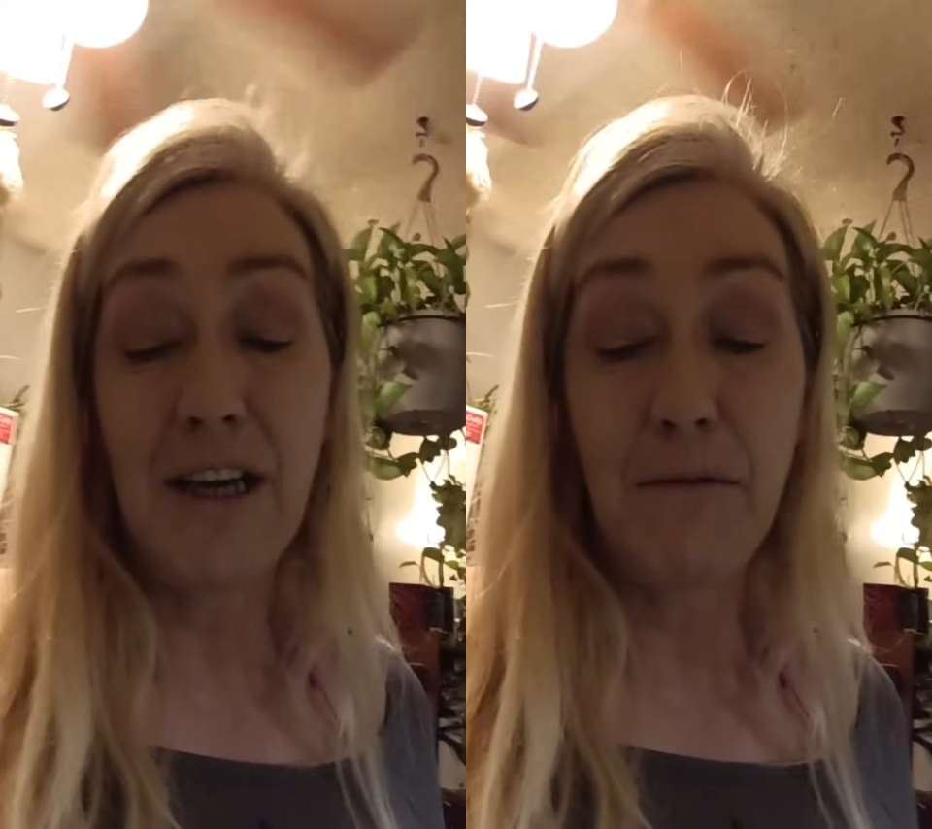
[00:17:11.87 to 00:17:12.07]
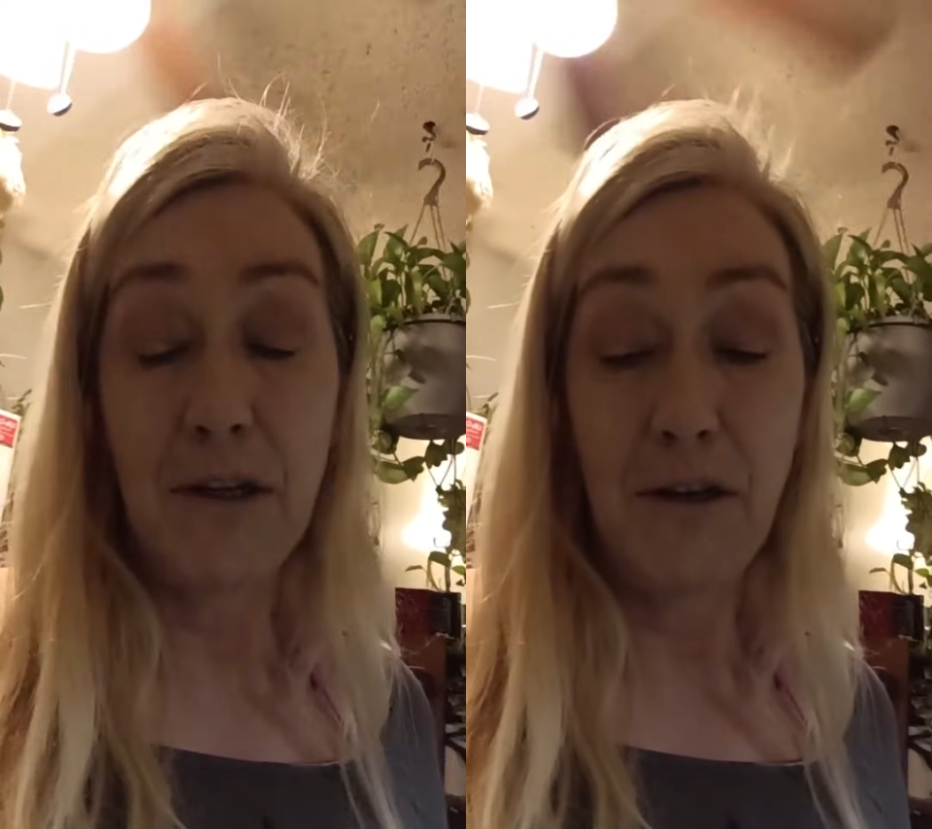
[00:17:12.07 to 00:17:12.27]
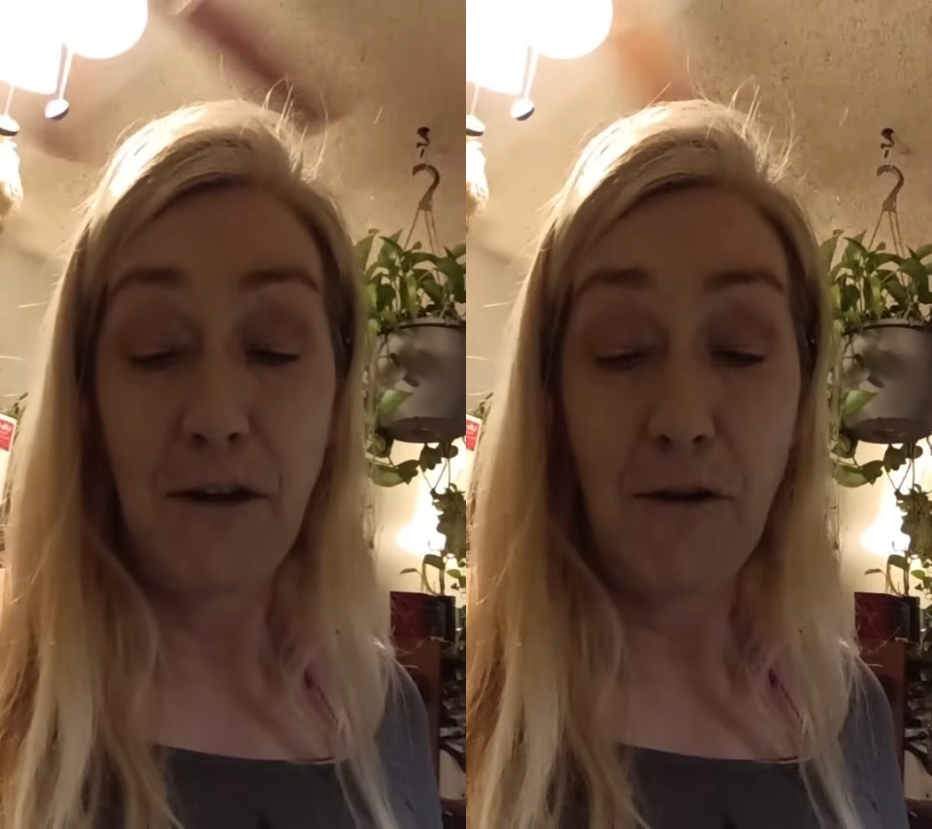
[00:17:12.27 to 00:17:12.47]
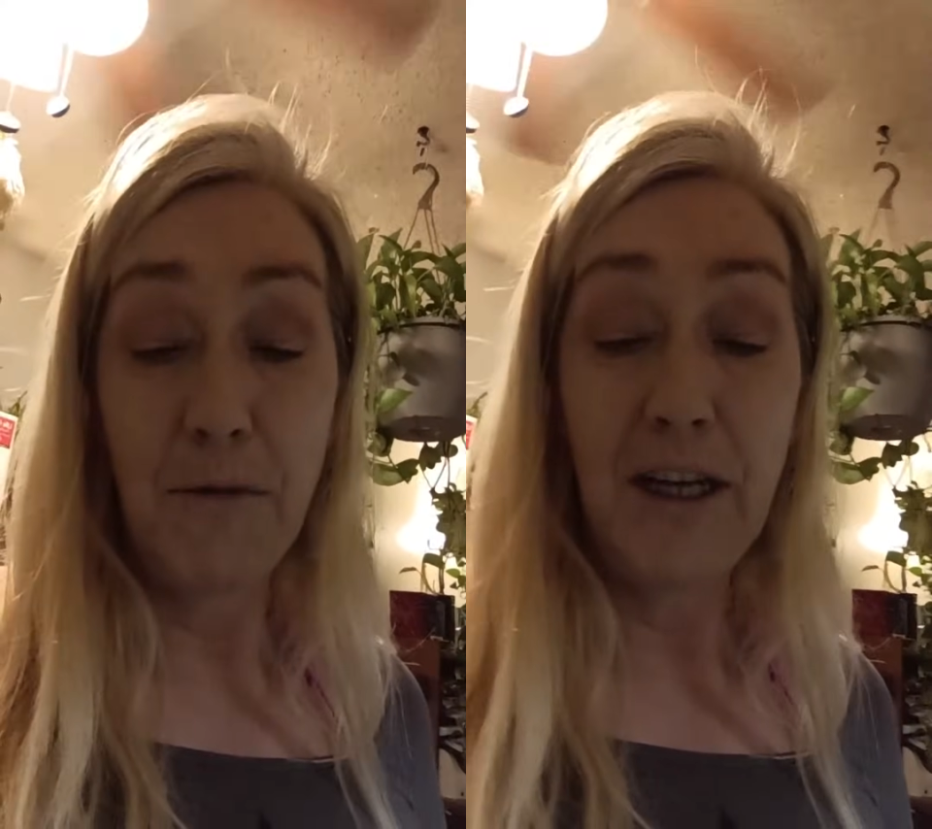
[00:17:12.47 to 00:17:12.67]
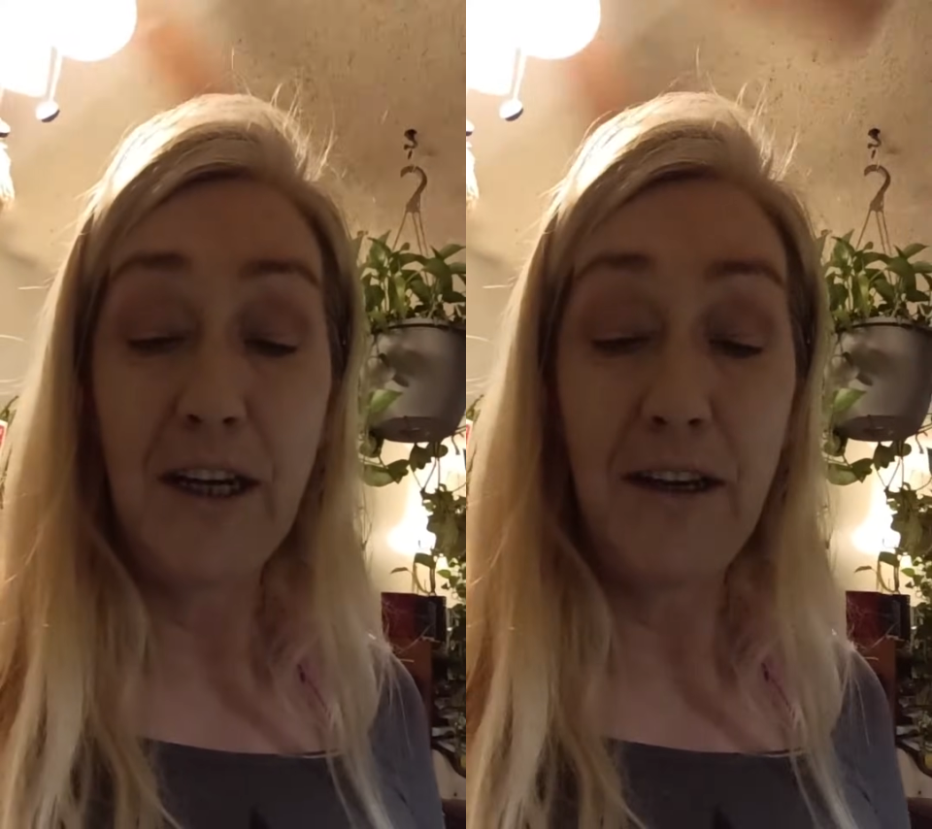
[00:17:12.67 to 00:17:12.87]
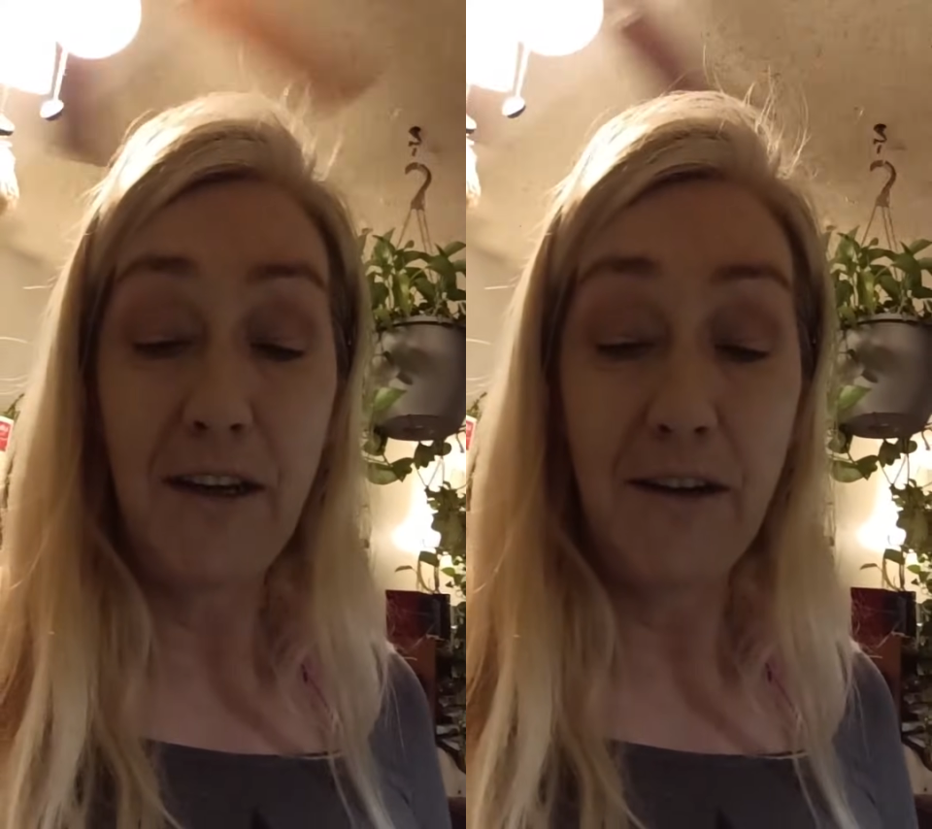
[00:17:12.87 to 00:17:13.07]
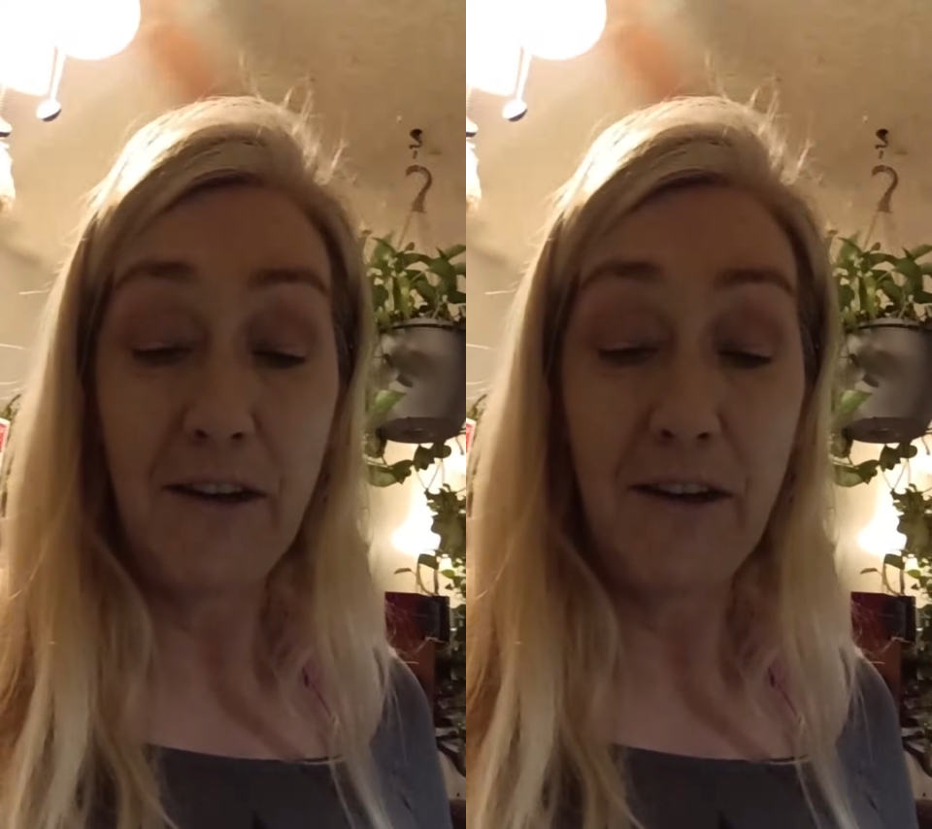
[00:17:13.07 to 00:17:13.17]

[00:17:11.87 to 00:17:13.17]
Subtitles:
When you know me, you're